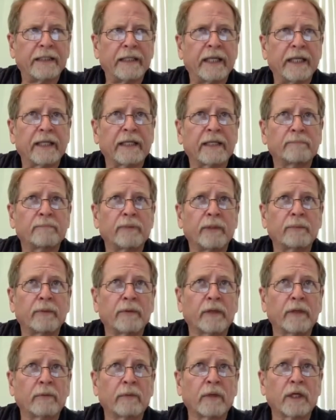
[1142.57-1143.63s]
I get people
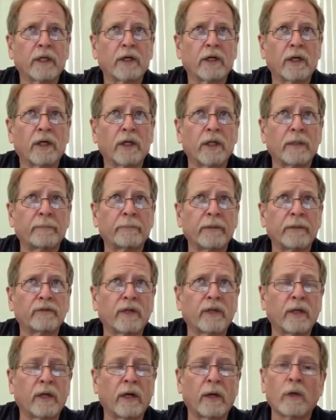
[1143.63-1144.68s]
that want to call up and
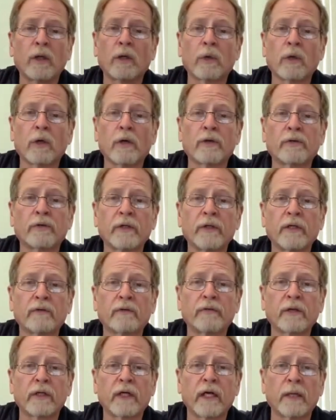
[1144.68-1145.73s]
say, I want to order a
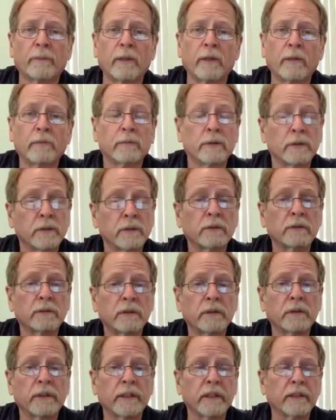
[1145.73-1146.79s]
300-foot comm rope. Oh,
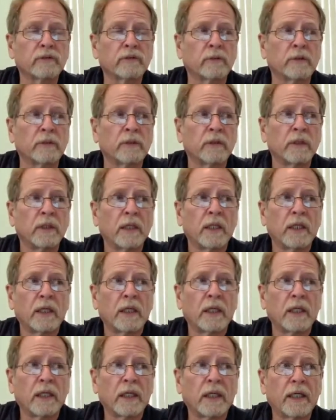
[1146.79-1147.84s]
okay, that's cool.
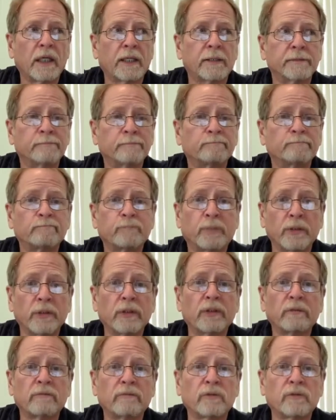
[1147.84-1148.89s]

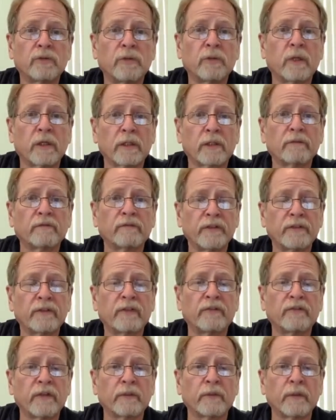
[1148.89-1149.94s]
Pulling 250
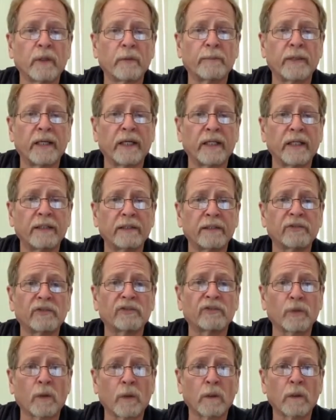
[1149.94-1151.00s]
feet of rope behind you is a
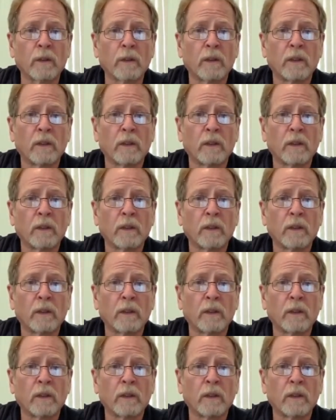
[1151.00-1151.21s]
chore.